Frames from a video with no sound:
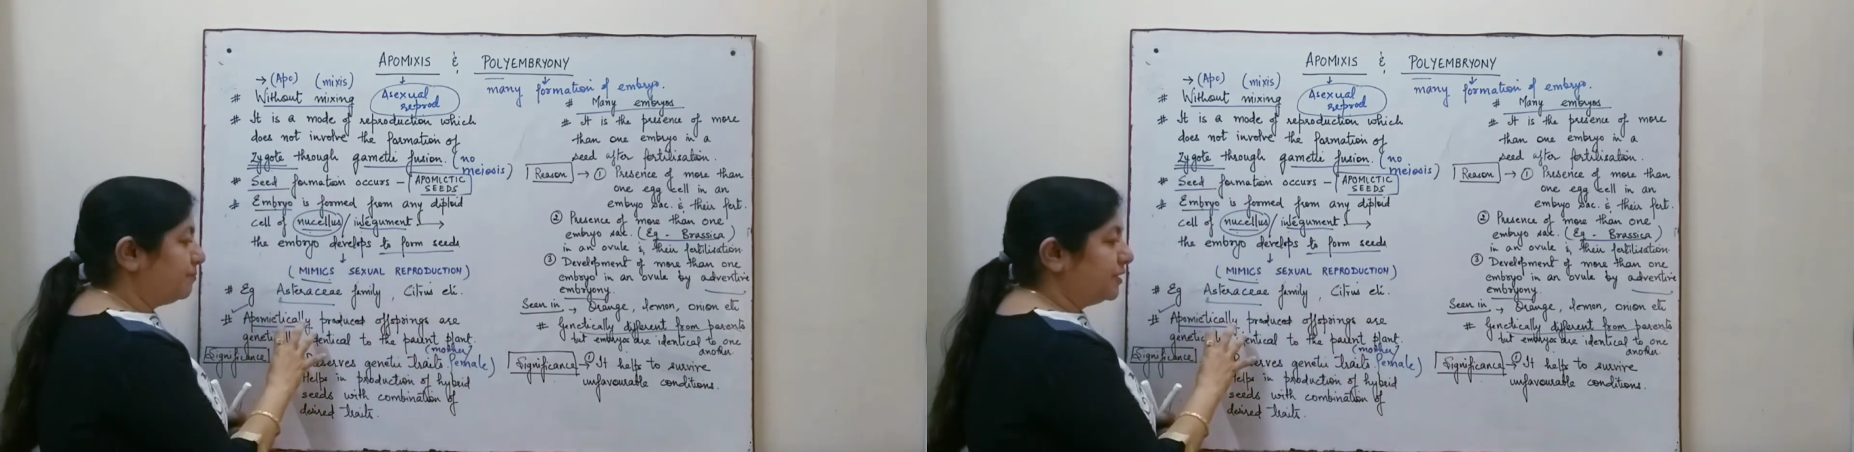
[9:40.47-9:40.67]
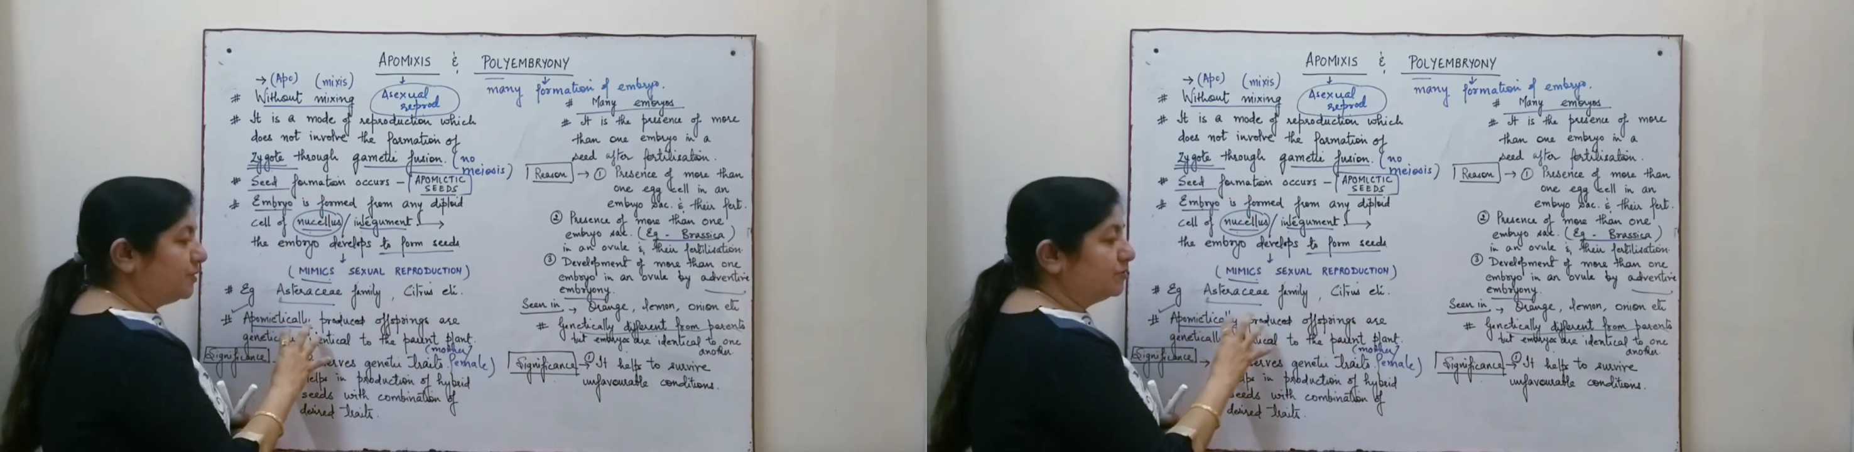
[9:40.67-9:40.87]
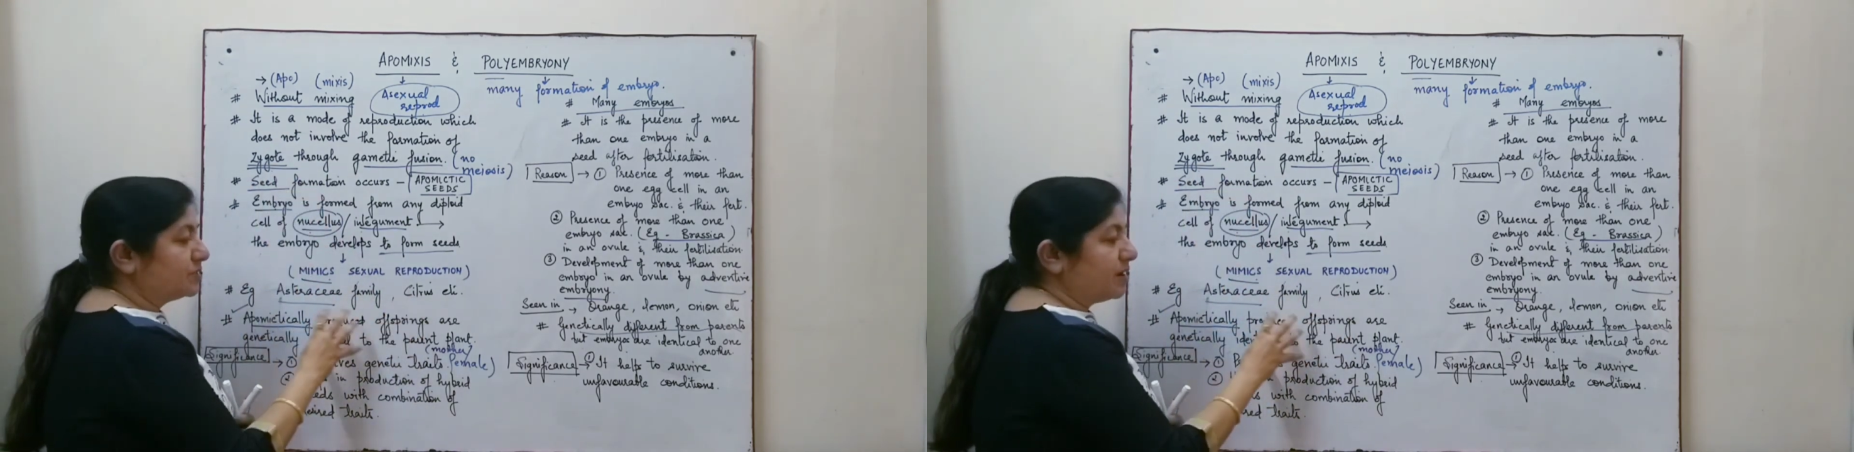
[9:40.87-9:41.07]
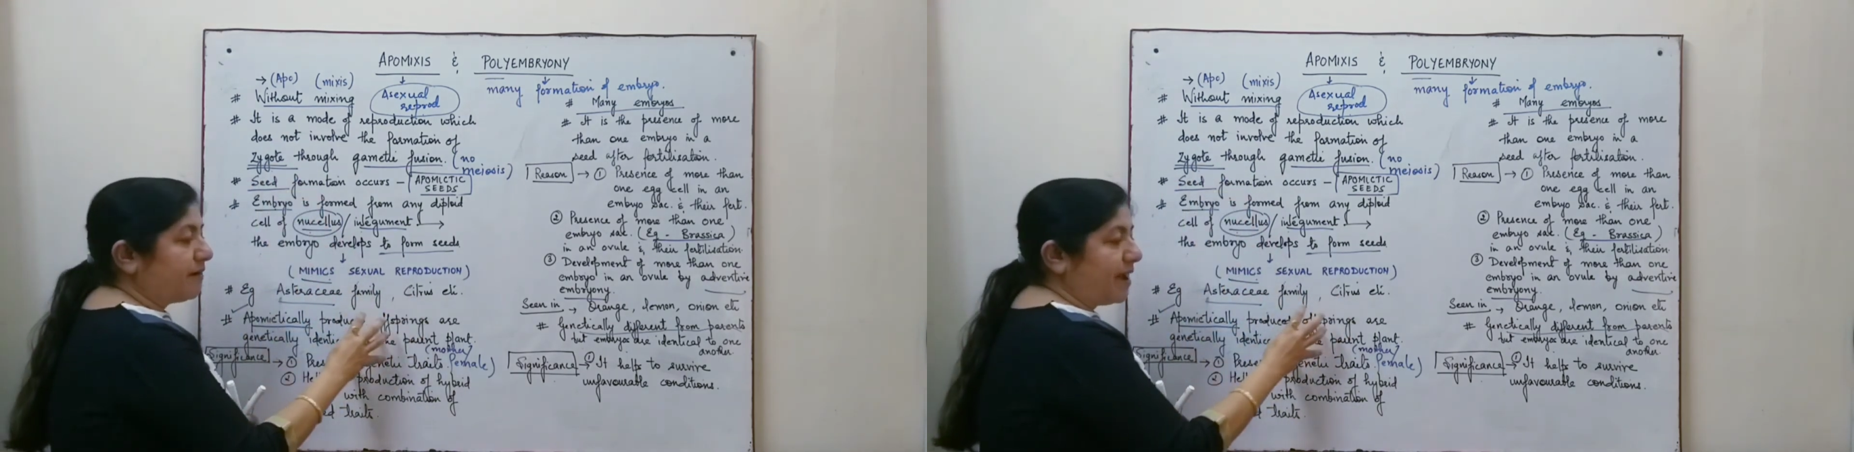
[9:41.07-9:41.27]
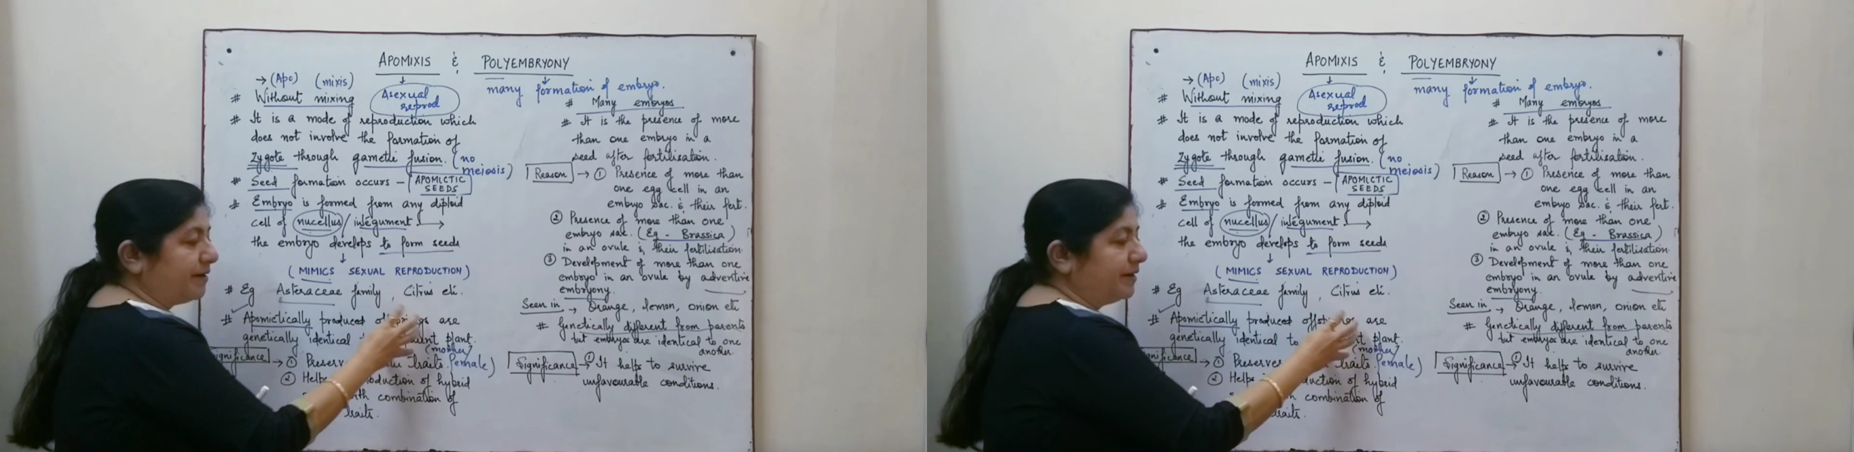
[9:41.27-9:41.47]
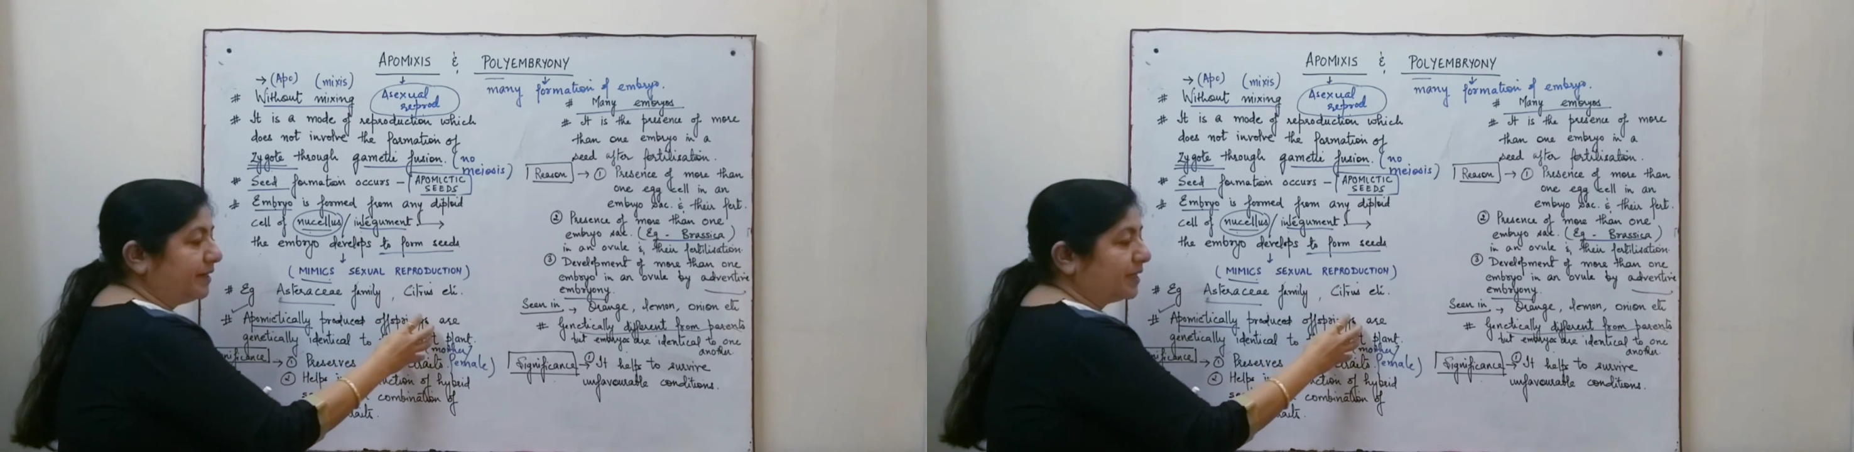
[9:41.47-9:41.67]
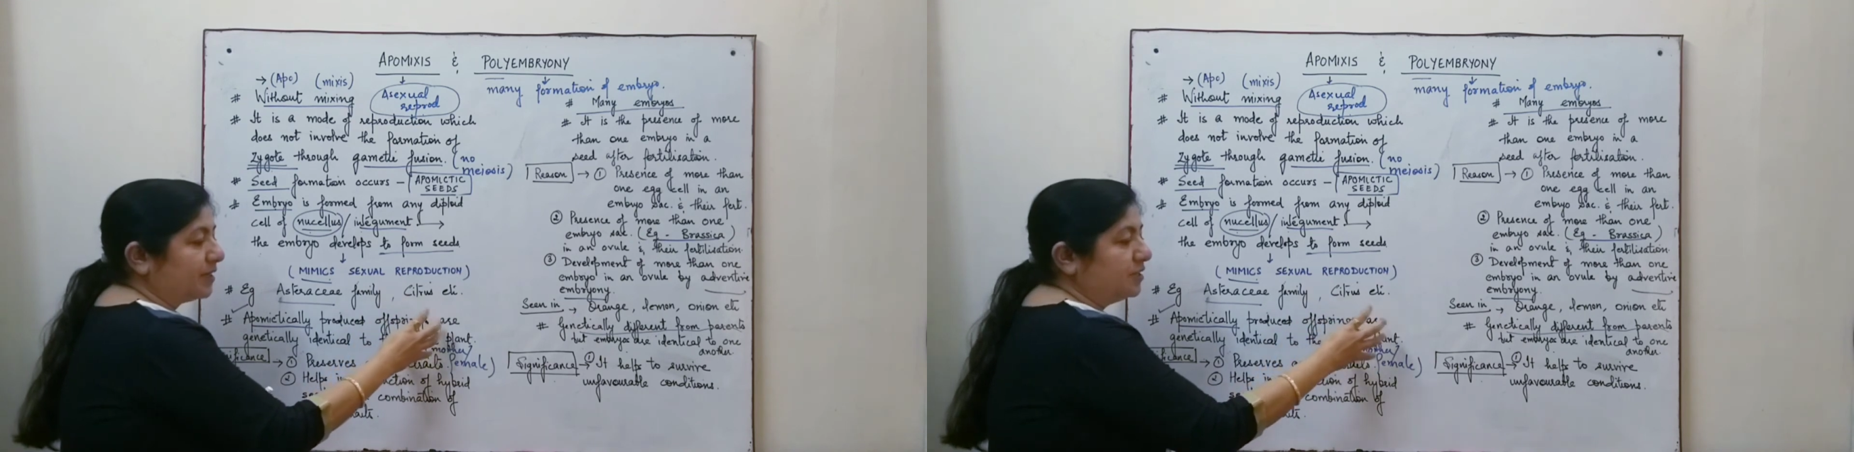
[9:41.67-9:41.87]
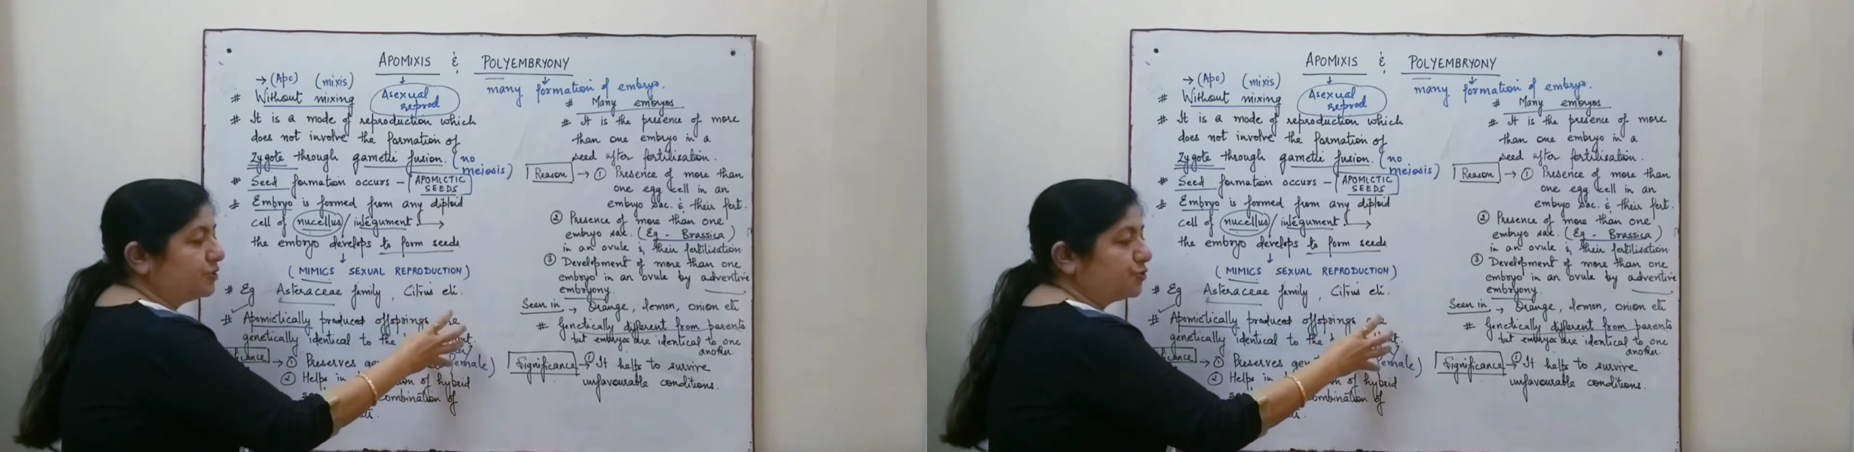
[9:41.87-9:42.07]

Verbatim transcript: produced are identical